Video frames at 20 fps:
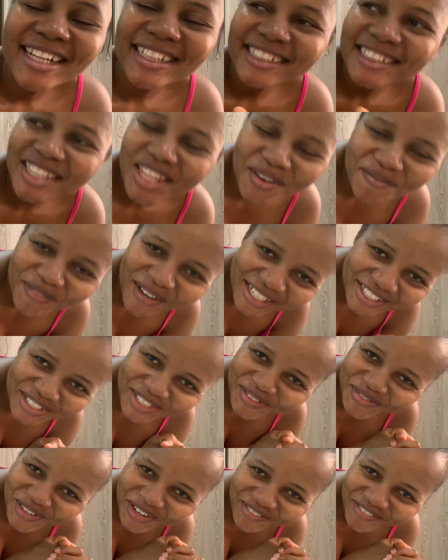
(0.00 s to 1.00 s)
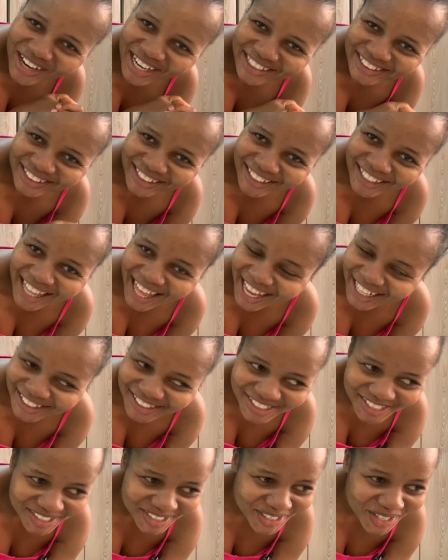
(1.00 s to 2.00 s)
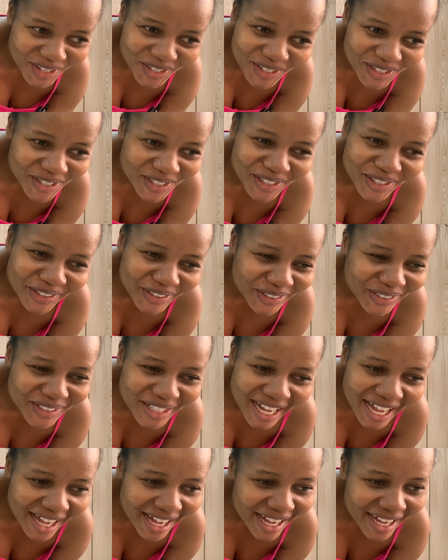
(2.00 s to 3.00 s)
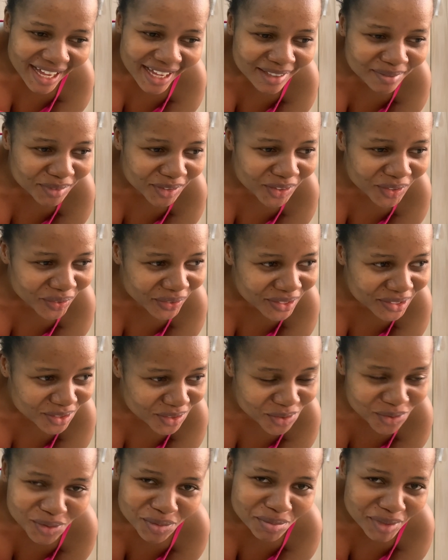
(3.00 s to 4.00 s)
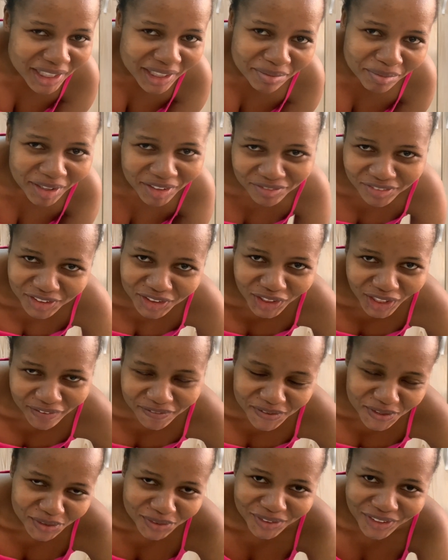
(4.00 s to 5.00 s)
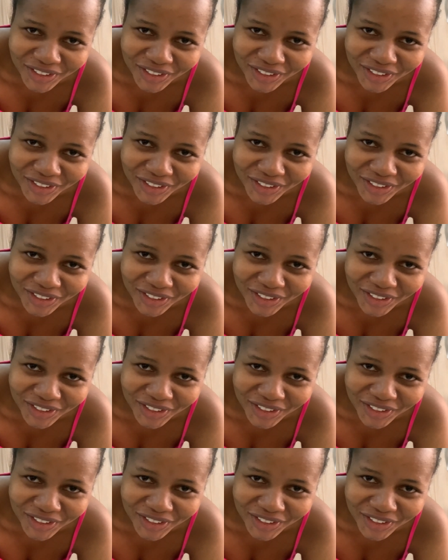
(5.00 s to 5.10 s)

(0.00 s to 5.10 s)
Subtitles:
Nepa just brought back the light. So I'm going to make my video after